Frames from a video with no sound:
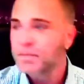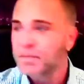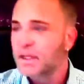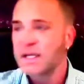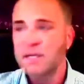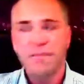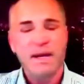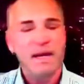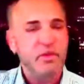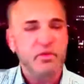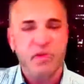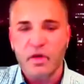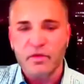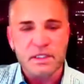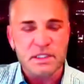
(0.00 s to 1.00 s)
and it may have
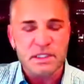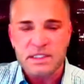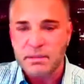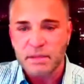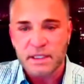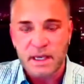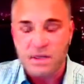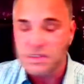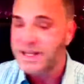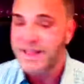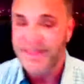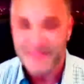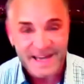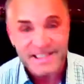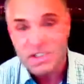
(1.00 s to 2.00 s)
evolved into something else.
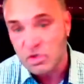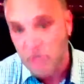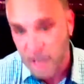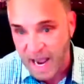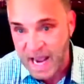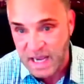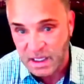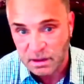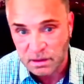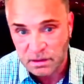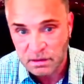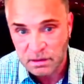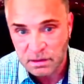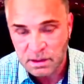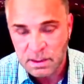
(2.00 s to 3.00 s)
That's okay.
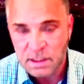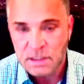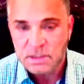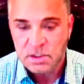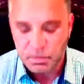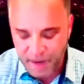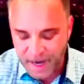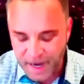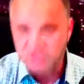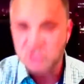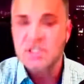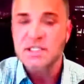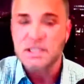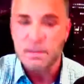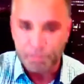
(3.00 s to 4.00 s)
So
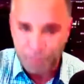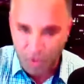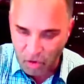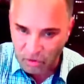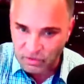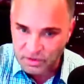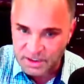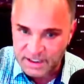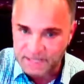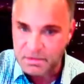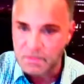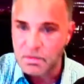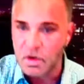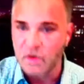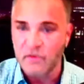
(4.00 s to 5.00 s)
passion is important to keep
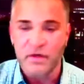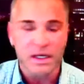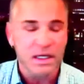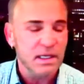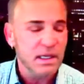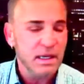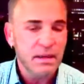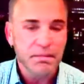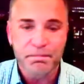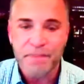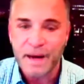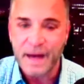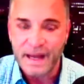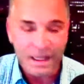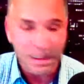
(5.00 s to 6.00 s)
you motivated,
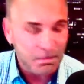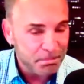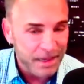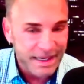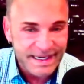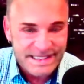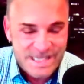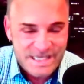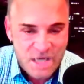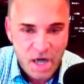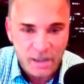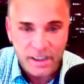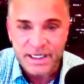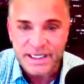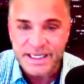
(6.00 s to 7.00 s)
but it's
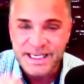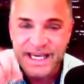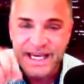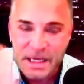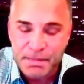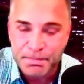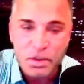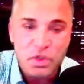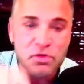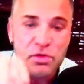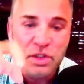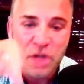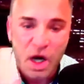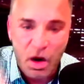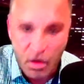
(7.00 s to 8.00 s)
not going to keep you
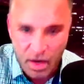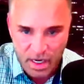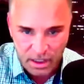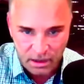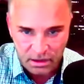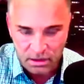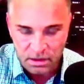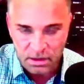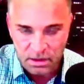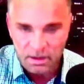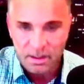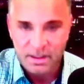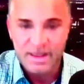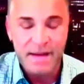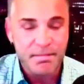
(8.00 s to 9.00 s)
going.
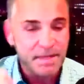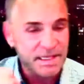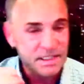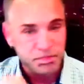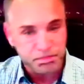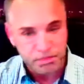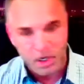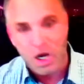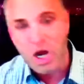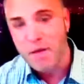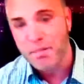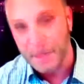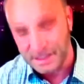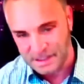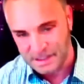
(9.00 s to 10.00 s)
That means
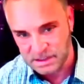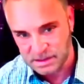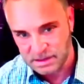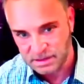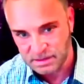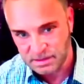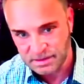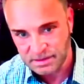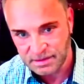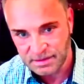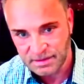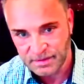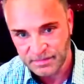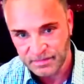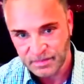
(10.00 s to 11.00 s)
purpose.
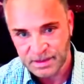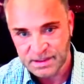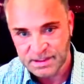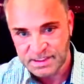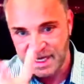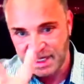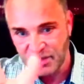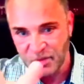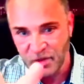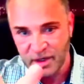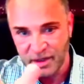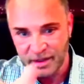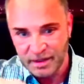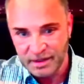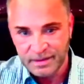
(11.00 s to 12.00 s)
Second
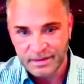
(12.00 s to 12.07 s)
word.